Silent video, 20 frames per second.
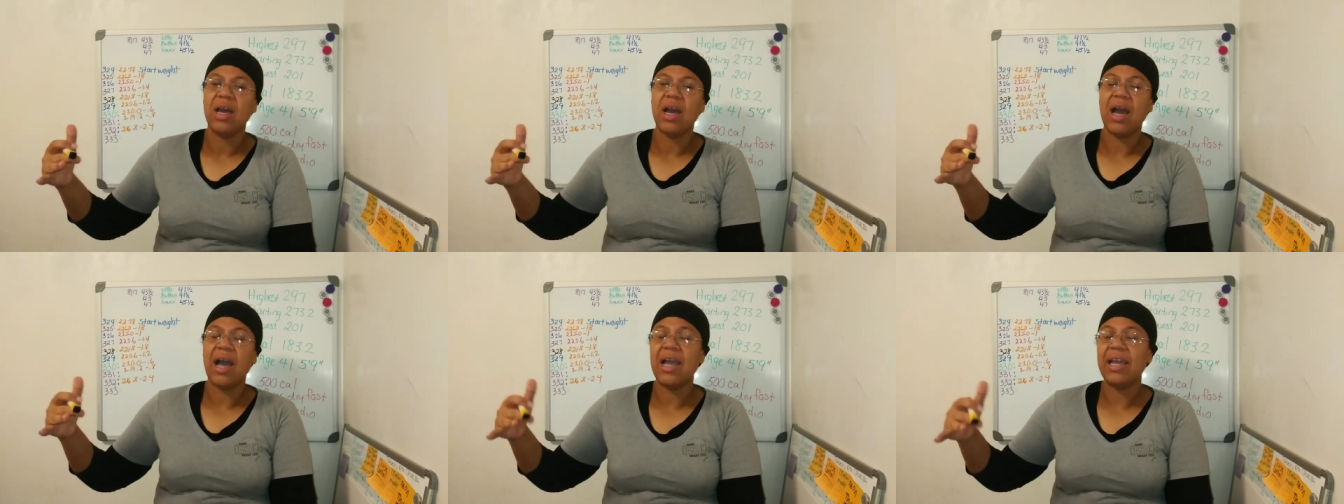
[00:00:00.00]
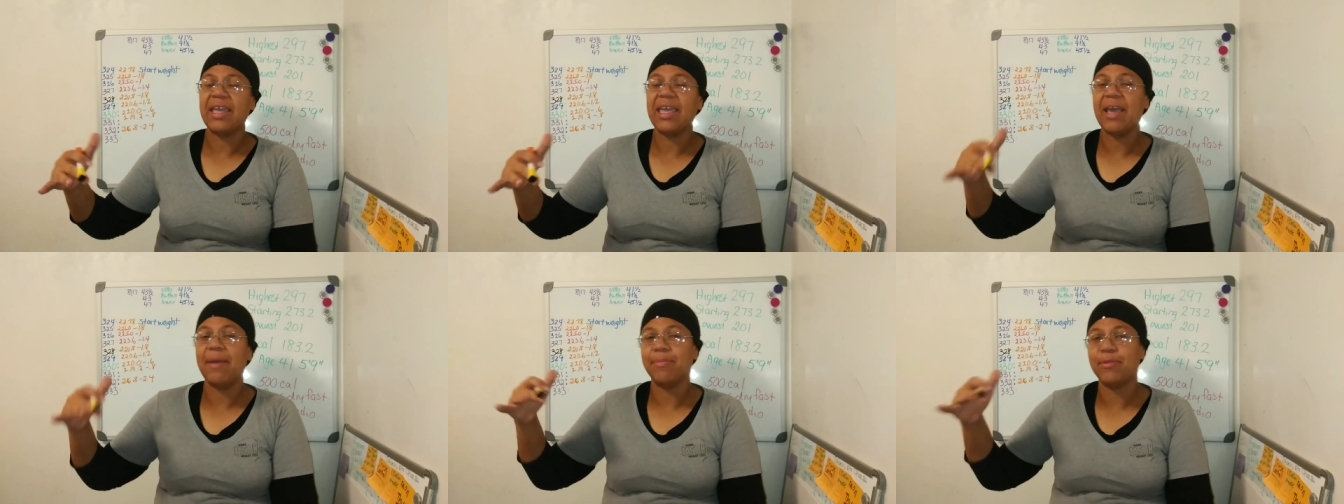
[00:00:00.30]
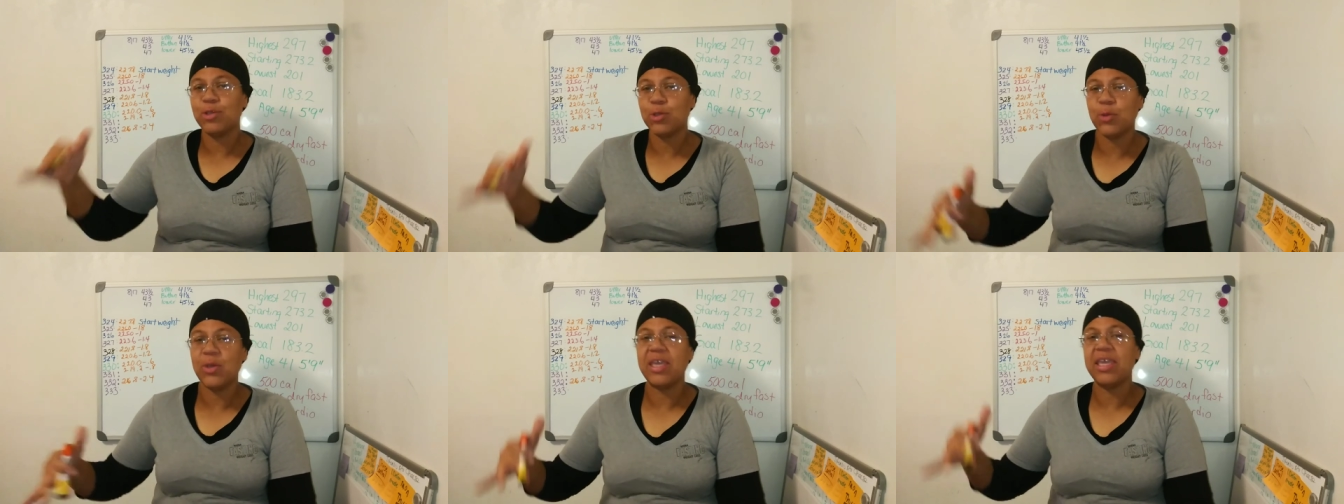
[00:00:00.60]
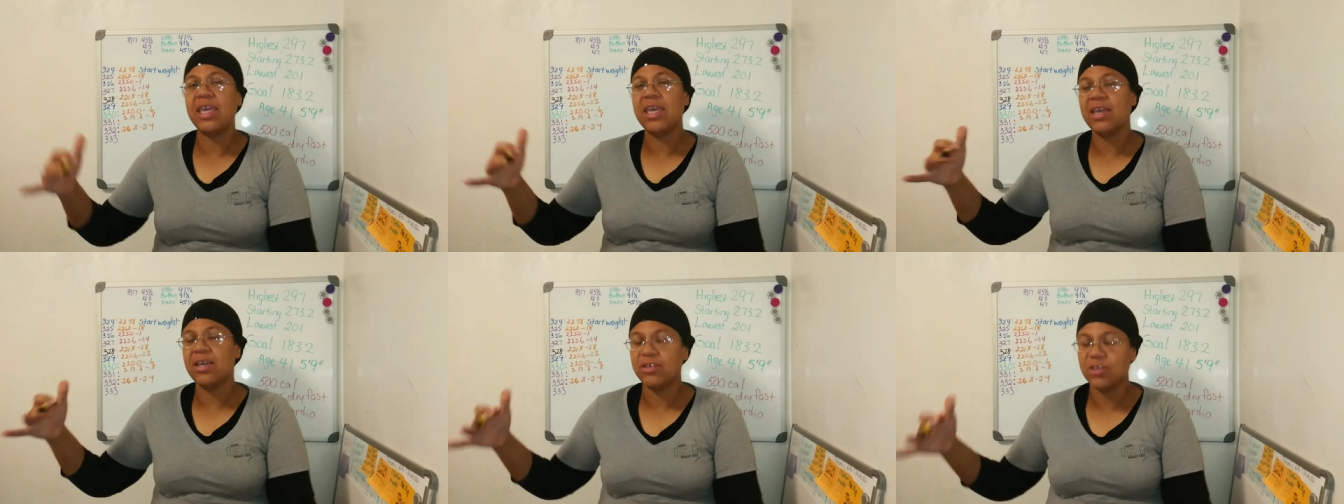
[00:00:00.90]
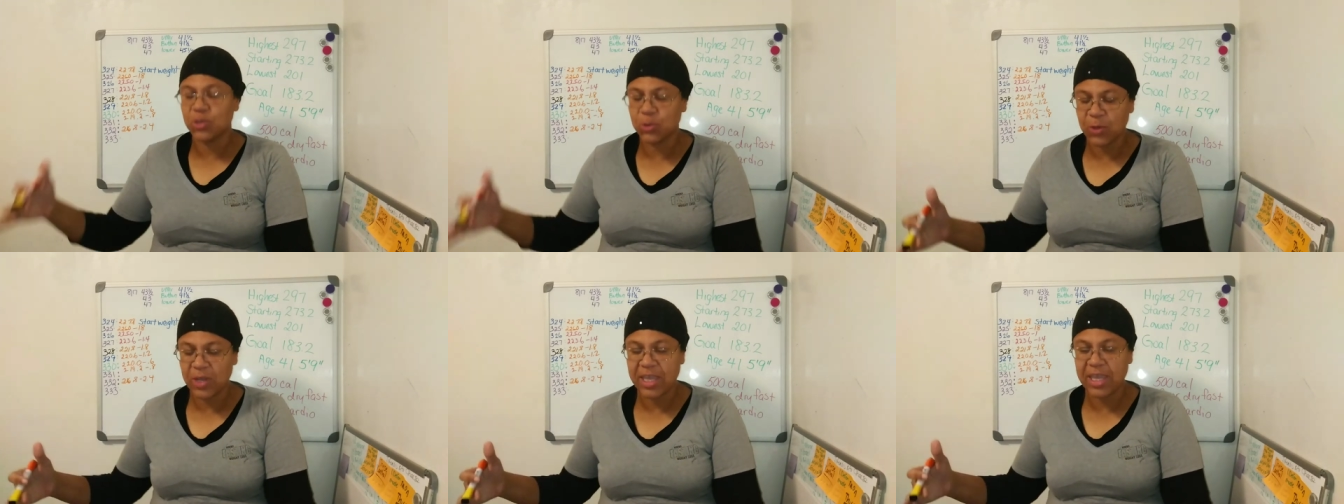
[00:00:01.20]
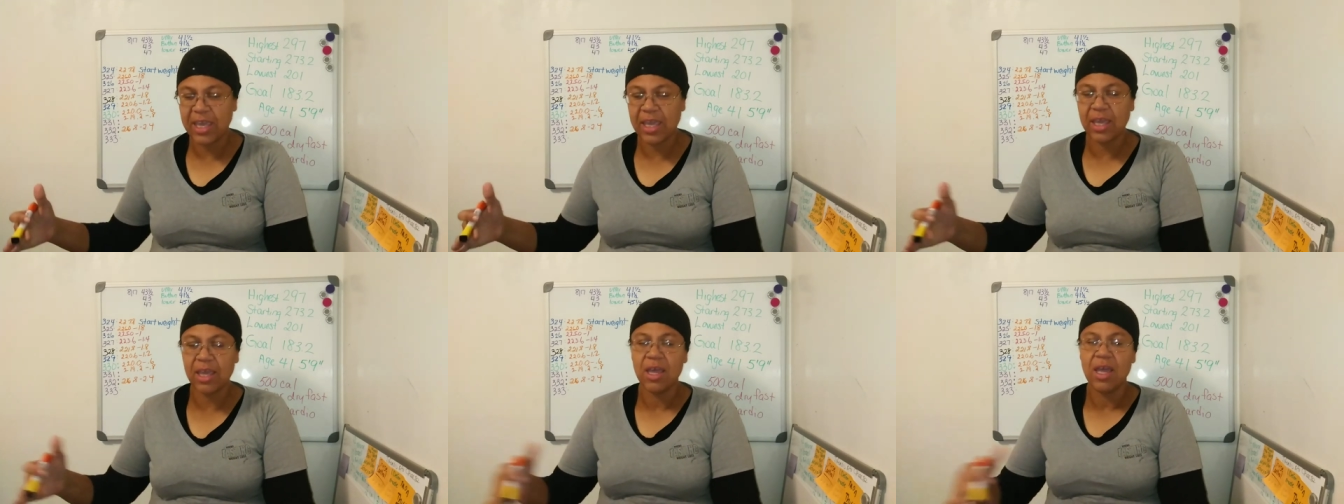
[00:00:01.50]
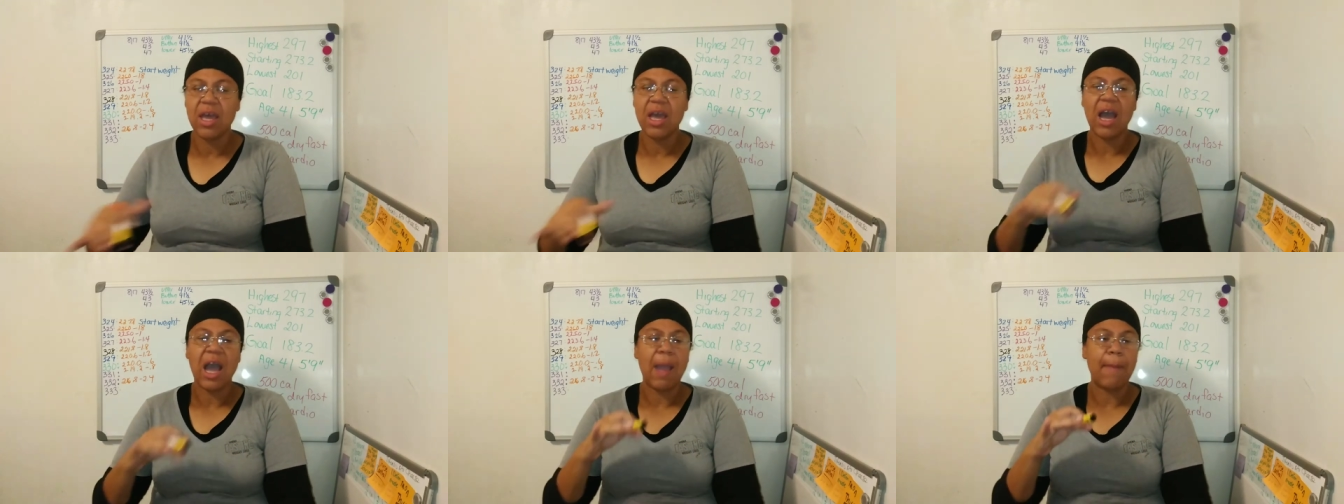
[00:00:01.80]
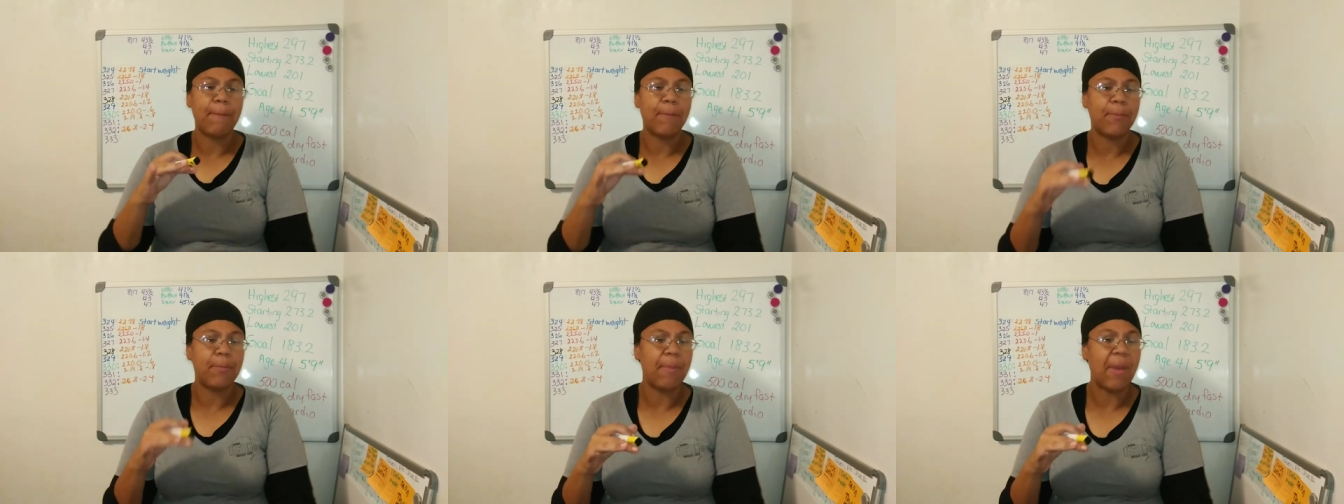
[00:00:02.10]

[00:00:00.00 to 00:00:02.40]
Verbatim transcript: I kept tweaking and tweaking. I,